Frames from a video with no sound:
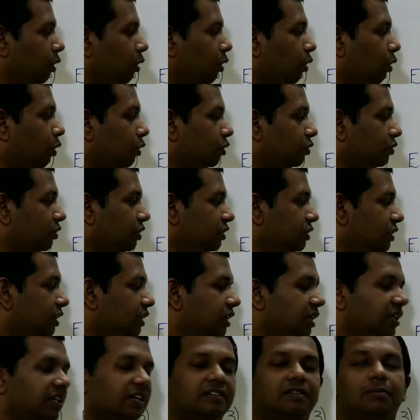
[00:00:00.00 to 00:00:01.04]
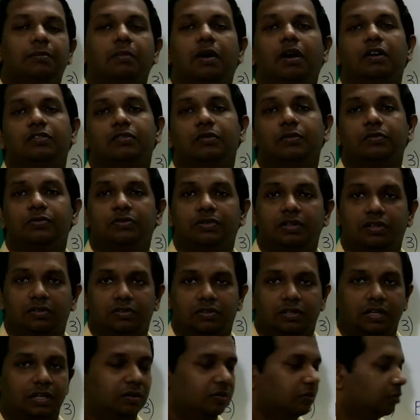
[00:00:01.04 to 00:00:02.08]
oxygen it has a mass of
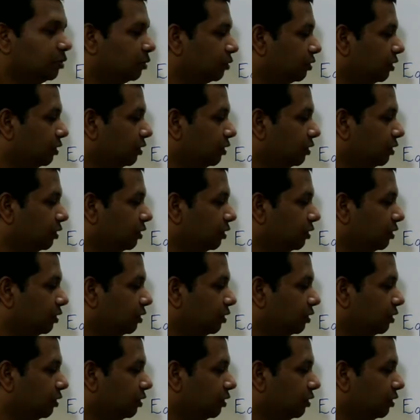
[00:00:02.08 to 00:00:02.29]
16 so